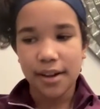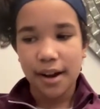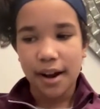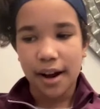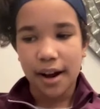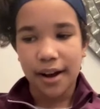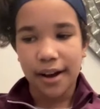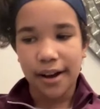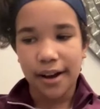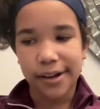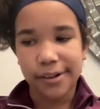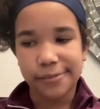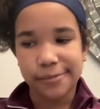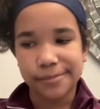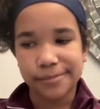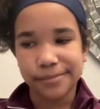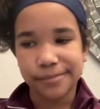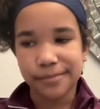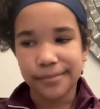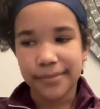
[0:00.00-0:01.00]

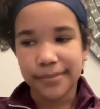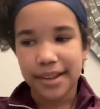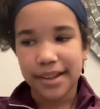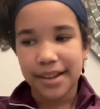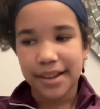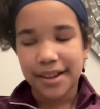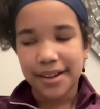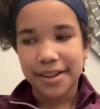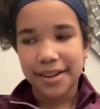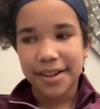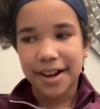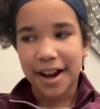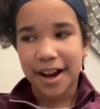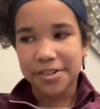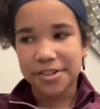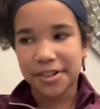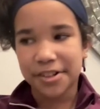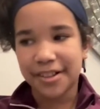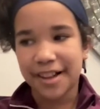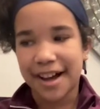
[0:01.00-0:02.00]

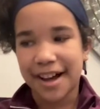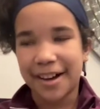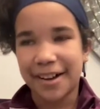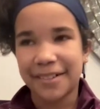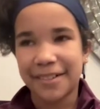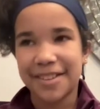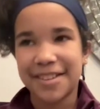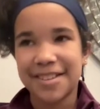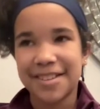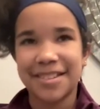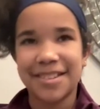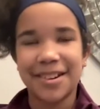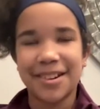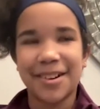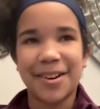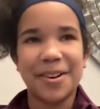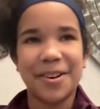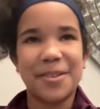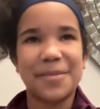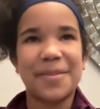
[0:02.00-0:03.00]
Natasha Cloud. This is so
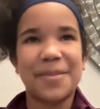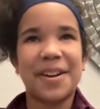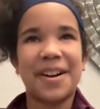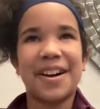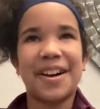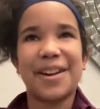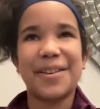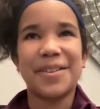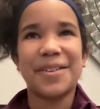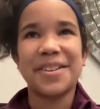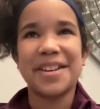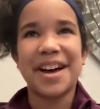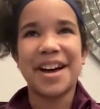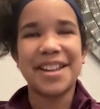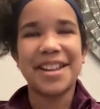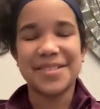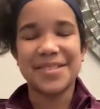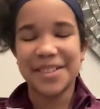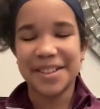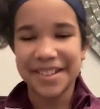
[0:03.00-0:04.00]
hard. Oh my God. I
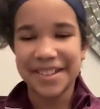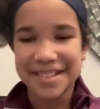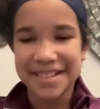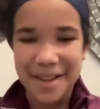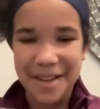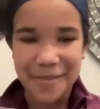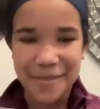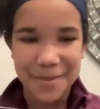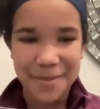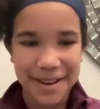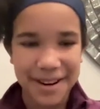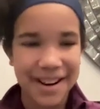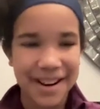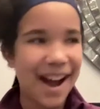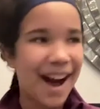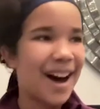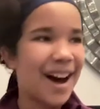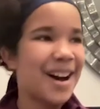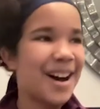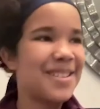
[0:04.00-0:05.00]
just want to list everybody.
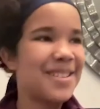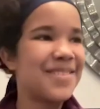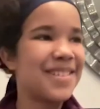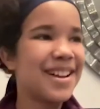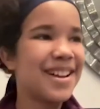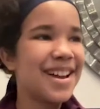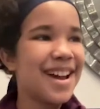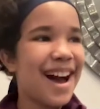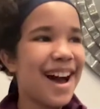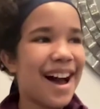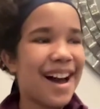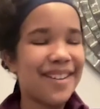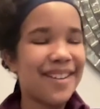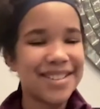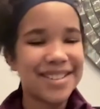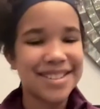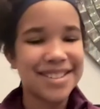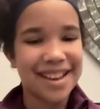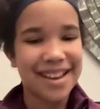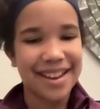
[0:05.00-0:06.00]
I
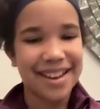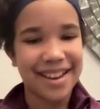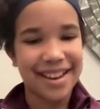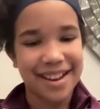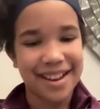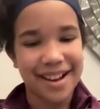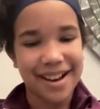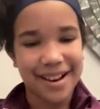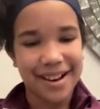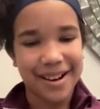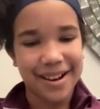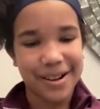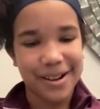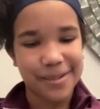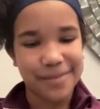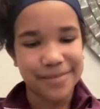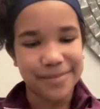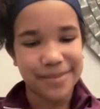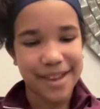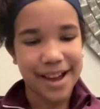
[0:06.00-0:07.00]
would say,
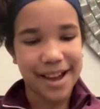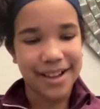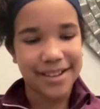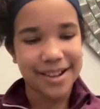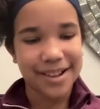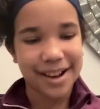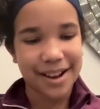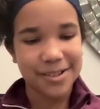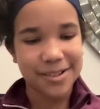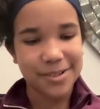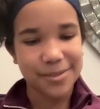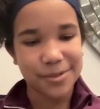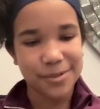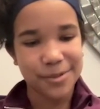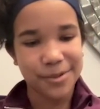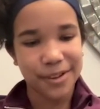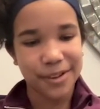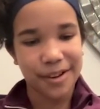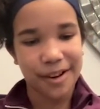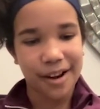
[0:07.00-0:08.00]
Tasha was
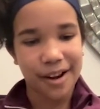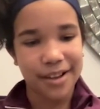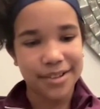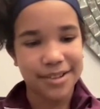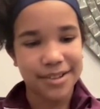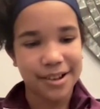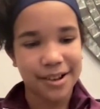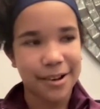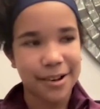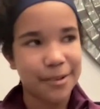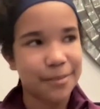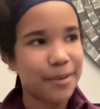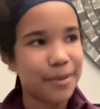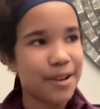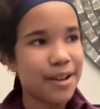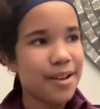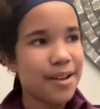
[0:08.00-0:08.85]
really awesome.